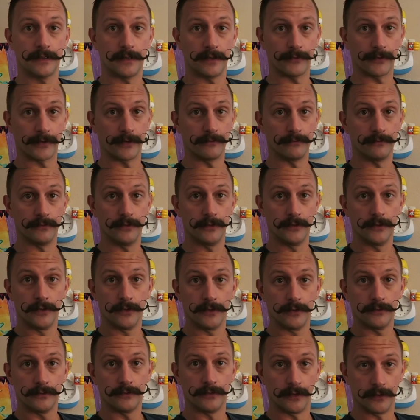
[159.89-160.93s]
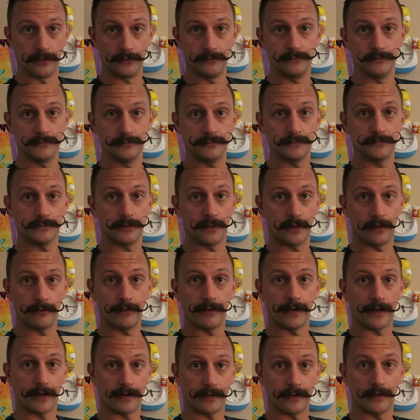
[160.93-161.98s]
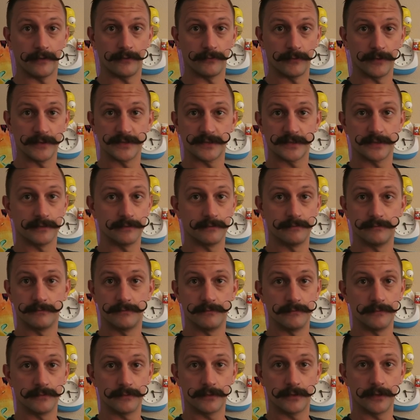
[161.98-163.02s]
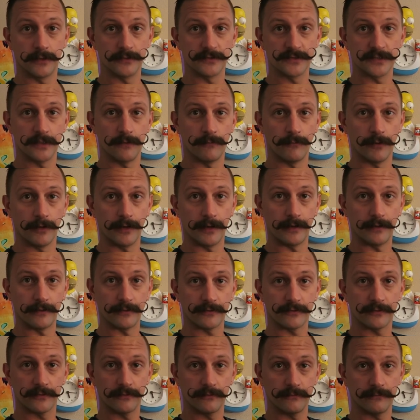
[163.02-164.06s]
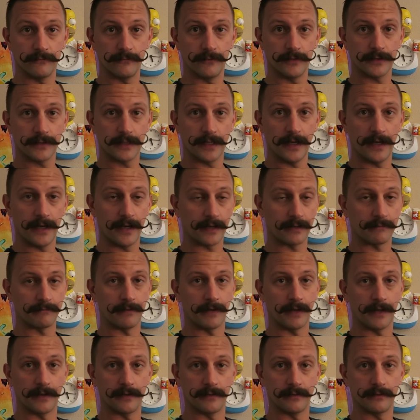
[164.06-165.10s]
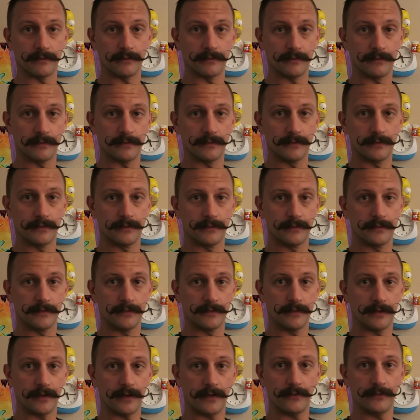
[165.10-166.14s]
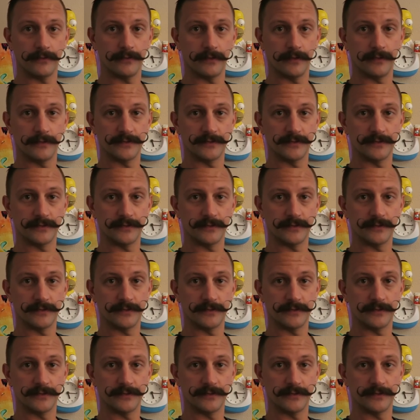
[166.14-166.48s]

There we go. No? Alright, it wants to go somewhere else. What the heck, man? I don't